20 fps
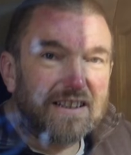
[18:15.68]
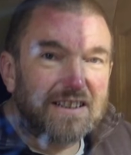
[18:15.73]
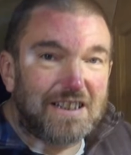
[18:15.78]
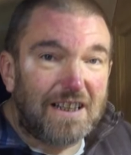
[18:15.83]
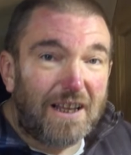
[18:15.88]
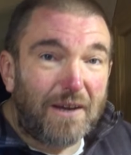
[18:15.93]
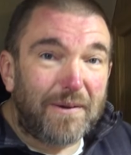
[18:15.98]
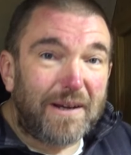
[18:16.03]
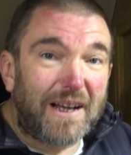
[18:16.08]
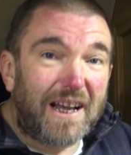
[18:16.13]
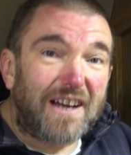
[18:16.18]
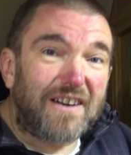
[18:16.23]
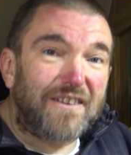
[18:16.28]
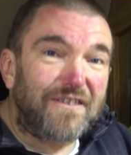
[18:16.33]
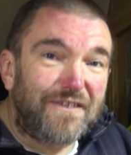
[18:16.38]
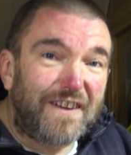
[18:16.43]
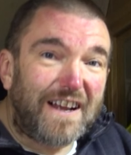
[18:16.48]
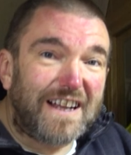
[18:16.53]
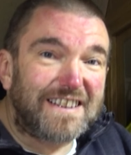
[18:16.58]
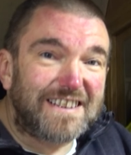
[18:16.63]
So there we go,
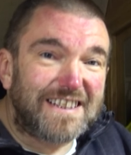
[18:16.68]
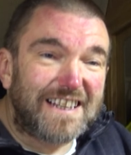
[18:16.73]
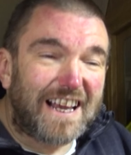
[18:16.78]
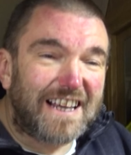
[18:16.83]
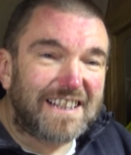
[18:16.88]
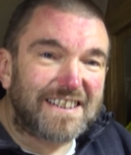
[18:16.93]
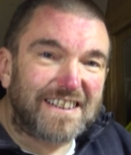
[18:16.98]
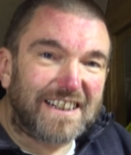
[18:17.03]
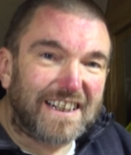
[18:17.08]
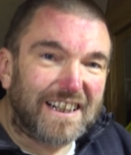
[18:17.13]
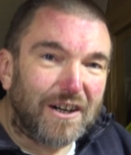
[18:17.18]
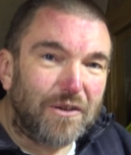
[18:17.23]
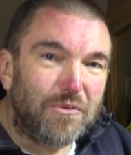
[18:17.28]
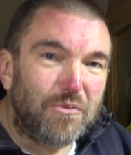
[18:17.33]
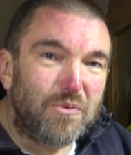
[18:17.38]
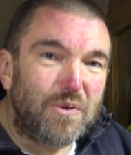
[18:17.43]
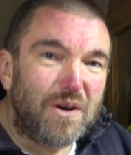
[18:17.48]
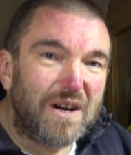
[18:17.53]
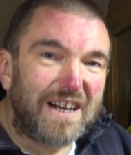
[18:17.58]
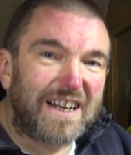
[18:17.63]
fantastic. A
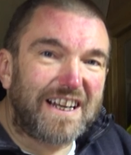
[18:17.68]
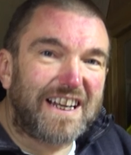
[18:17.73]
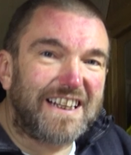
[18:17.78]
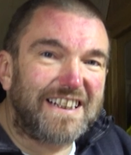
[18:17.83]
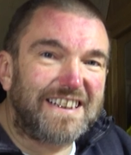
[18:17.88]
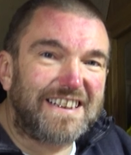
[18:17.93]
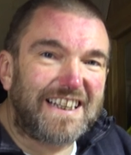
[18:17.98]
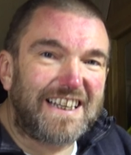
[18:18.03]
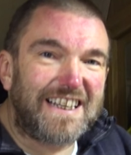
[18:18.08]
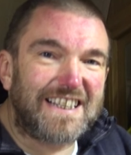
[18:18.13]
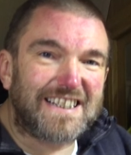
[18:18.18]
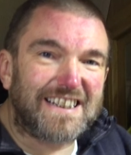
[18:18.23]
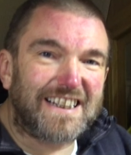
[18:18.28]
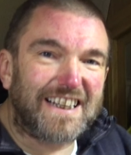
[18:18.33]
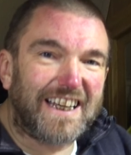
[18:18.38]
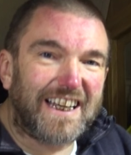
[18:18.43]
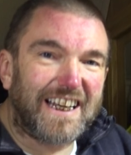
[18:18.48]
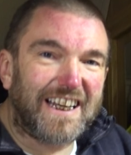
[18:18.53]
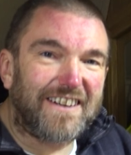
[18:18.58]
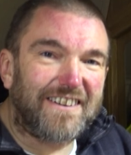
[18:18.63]
working diesel
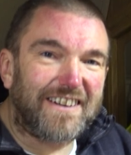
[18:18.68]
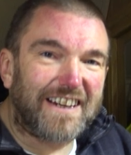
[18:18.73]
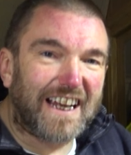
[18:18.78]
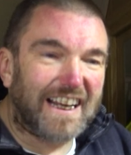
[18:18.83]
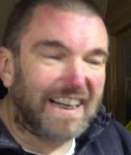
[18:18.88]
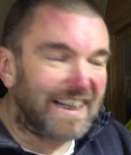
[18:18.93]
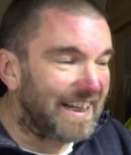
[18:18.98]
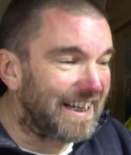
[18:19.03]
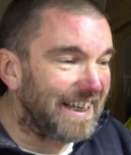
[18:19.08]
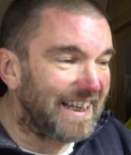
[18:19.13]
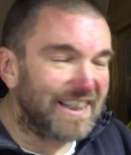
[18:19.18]
heater again.